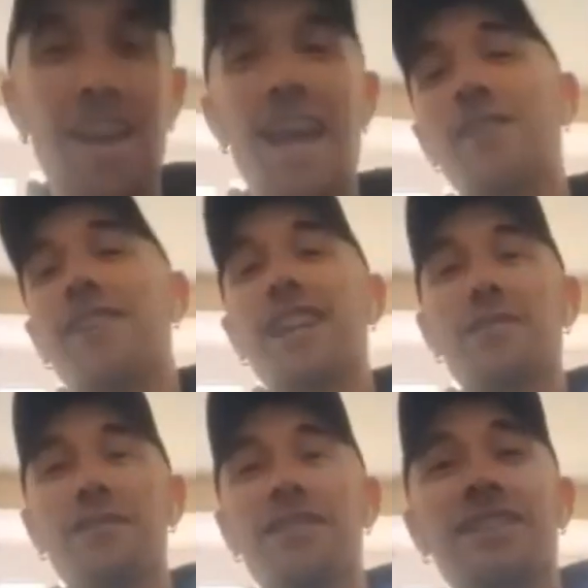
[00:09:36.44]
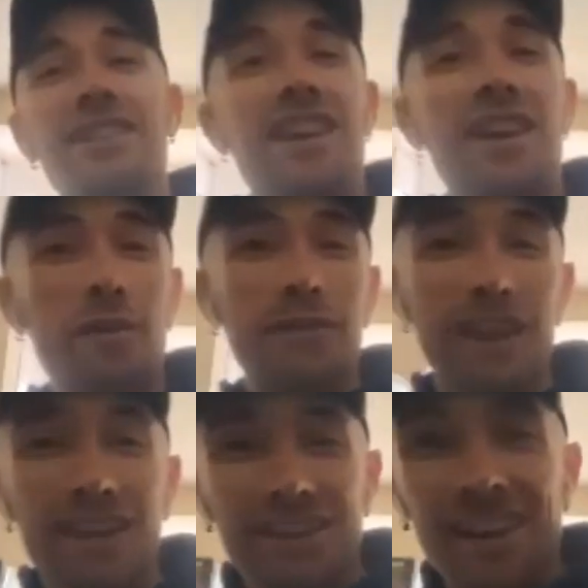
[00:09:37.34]
know how they'll ever get over
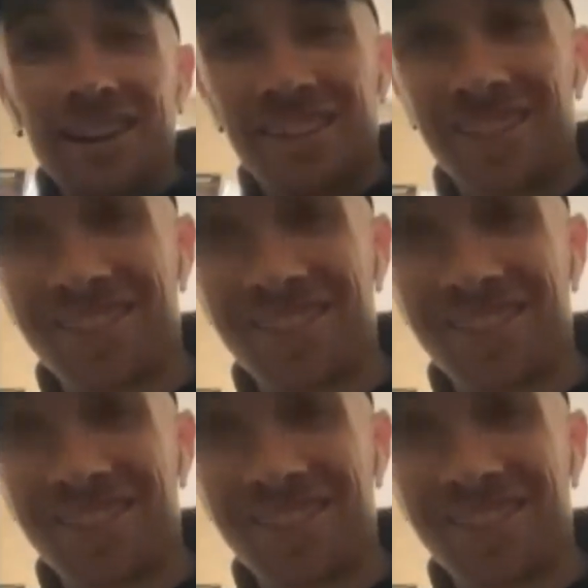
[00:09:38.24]
that. Yeah.